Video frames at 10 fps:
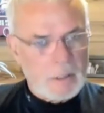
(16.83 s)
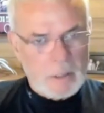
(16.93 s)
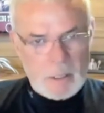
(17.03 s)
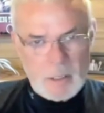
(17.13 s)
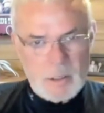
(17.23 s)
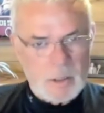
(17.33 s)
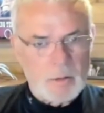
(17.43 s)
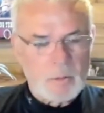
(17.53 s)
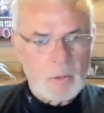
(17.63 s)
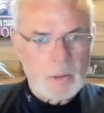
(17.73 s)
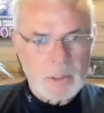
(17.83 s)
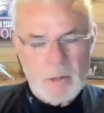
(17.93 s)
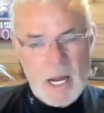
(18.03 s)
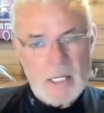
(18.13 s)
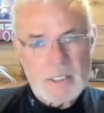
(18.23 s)
and show the world your
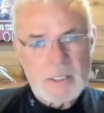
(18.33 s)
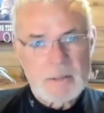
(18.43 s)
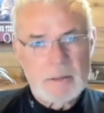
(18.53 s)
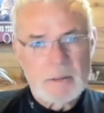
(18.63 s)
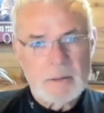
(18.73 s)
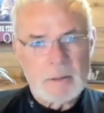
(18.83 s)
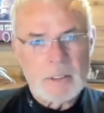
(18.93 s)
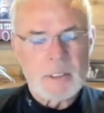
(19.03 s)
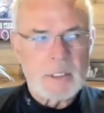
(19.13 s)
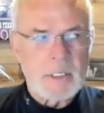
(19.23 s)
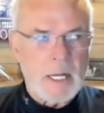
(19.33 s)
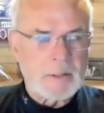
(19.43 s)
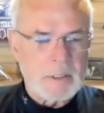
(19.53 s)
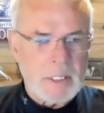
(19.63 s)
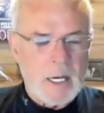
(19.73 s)
ass. This is not the
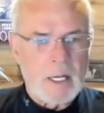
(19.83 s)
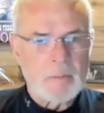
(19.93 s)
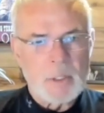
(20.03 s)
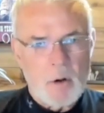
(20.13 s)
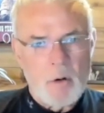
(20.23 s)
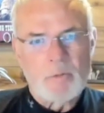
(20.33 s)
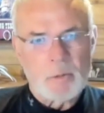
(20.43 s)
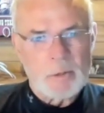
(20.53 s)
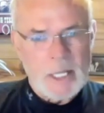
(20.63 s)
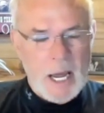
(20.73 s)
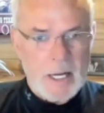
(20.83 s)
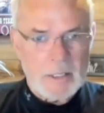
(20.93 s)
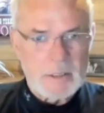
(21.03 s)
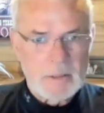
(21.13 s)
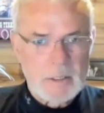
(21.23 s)
time to
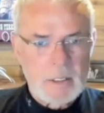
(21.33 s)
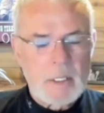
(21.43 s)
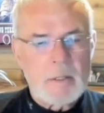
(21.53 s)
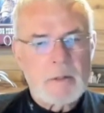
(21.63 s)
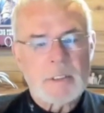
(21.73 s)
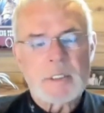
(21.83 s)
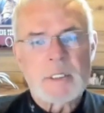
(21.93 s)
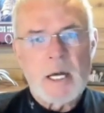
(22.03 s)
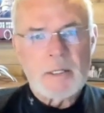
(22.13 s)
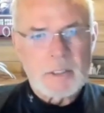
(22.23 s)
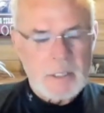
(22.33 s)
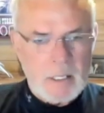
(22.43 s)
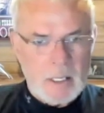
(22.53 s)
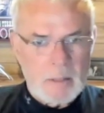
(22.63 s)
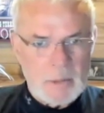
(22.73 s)
overreact. This is not the
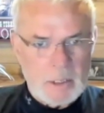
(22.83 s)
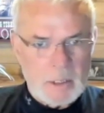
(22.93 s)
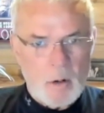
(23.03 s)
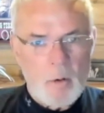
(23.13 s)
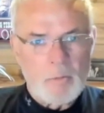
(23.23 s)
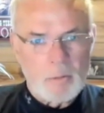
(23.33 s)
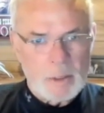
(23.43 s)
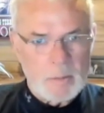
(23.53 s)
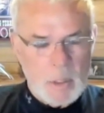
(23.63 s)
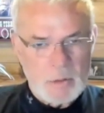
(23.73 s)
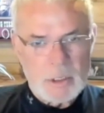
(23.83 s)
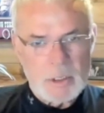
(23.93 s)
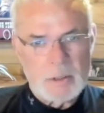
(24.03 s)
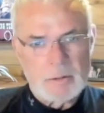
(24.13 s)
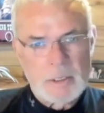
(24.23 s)
time to get over
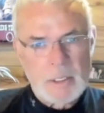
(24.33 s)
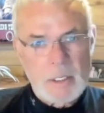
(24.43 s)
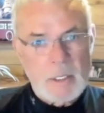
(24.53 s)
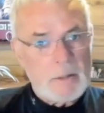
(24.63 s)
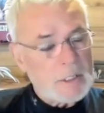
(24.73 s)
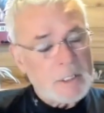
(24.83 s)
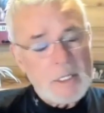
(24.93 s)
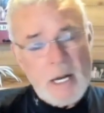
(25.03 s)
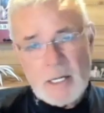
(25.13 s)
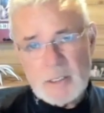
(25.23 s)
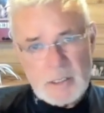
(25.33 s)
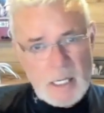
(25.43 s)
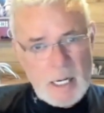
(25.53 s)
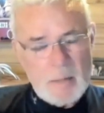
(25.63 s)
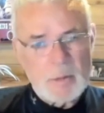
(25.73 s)
emotional. This is not the
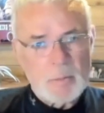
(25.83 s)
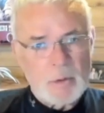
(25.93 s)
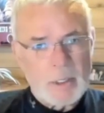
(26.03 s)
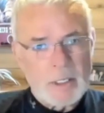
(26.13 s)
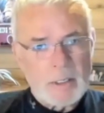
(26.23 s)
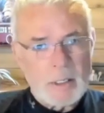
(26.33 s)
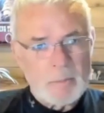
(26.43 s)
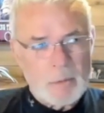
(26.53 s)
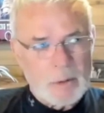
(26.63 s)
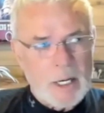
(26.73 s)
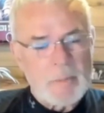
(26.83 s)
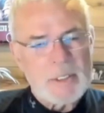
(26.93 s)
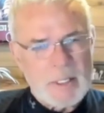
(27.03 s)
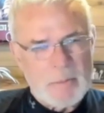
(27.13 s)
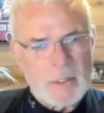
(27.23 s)
time to bring up
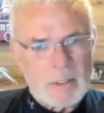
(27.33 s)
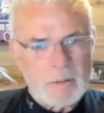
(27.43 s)
something